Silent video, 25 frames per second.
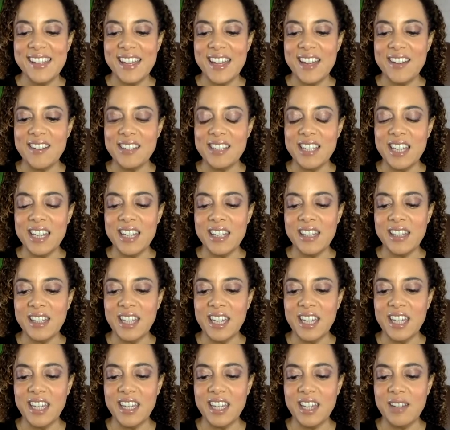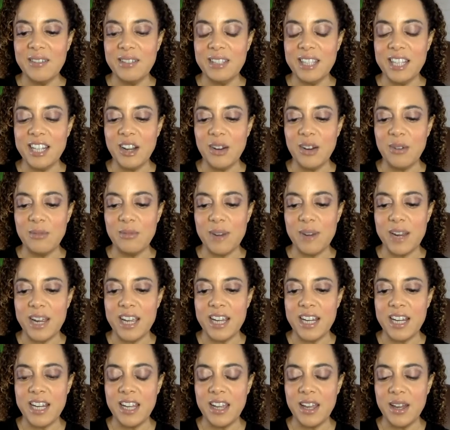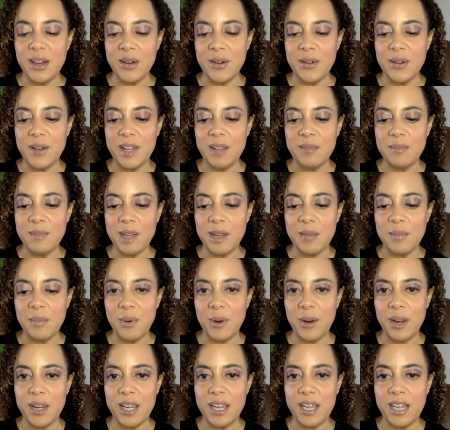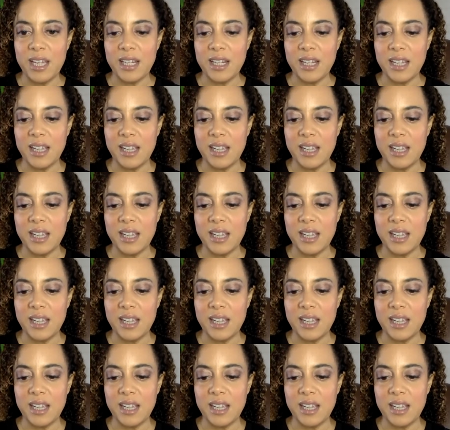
I was getting, like, it was like a radio in my brain,